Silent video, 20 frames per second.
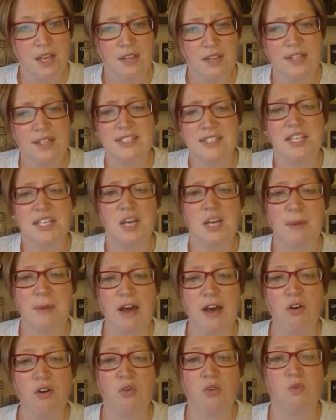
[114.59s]
Let's think
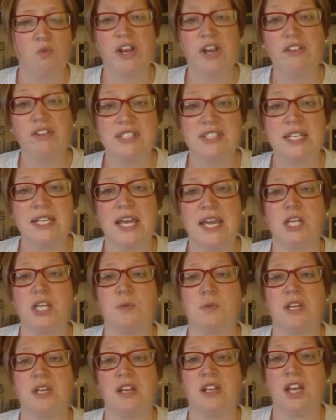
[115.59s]
about rigorous
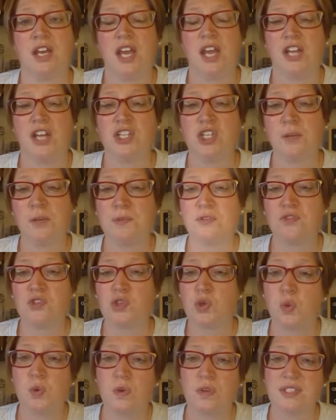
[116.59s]
engagement in terms of
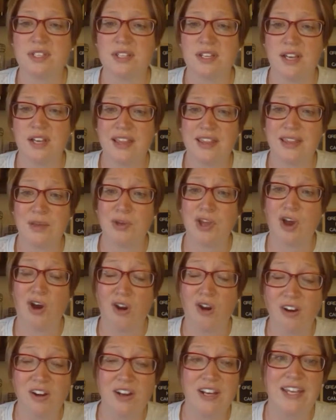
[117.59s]
tools that we
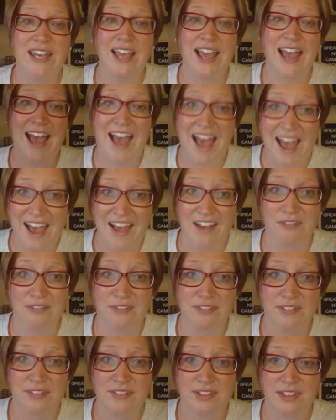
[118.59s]
already have
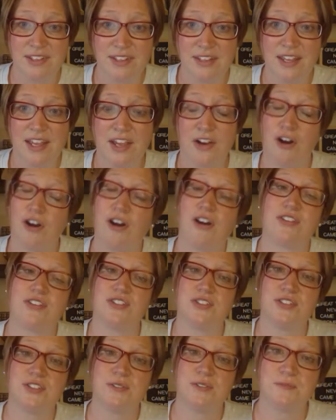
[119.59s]
in our
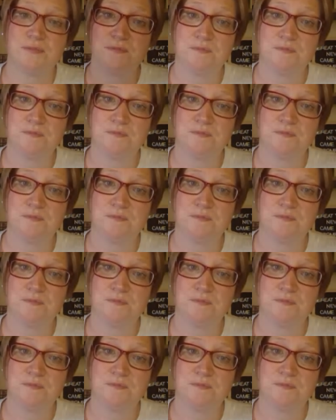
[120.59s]
arsenal.